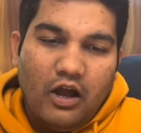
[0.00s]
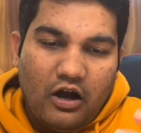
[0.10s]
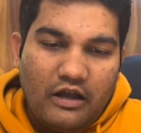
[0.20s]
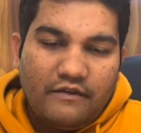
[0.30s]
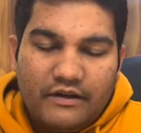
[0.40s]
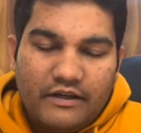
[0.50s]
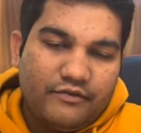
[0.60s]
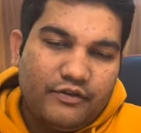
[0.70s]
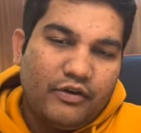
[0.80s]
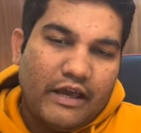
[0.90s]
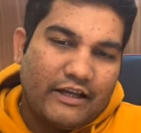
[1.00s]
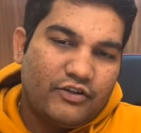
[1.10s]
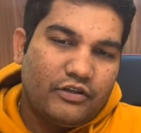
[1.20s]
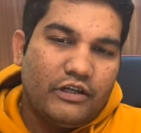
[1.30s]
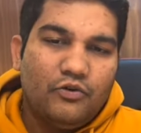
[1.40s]
However, if you
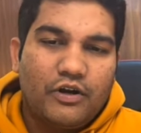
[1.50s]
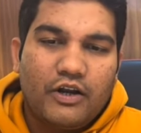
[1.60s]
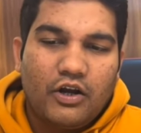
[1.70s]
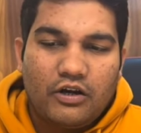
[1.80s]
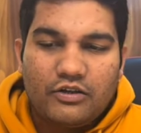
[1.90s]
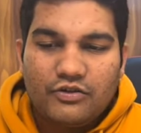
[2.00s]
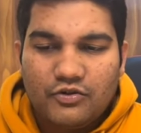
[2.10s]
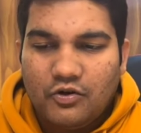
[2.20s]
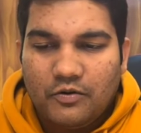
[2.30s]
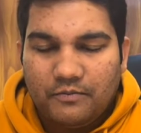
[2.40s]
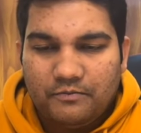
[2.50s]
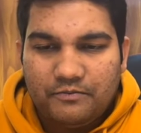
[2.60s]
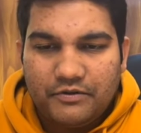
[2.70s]
actually look at horoscope,